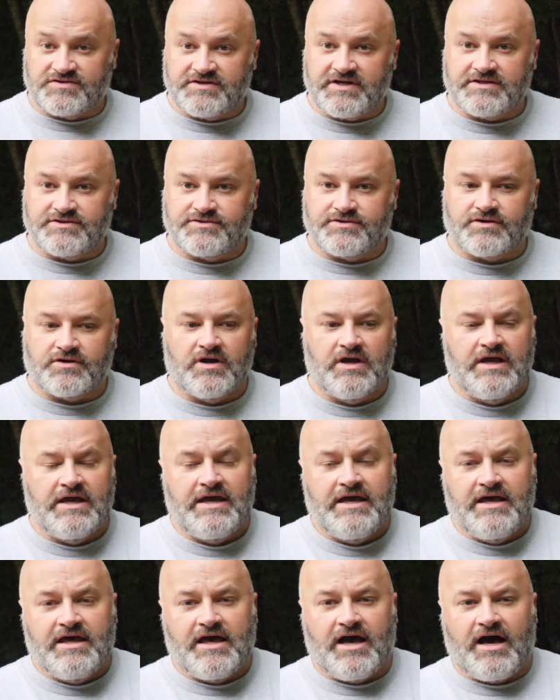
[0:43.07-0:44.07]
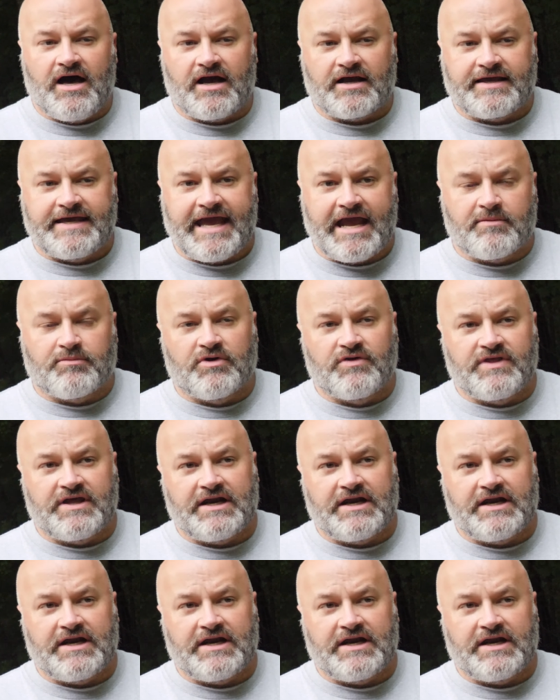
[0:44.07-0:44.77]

sensor camera.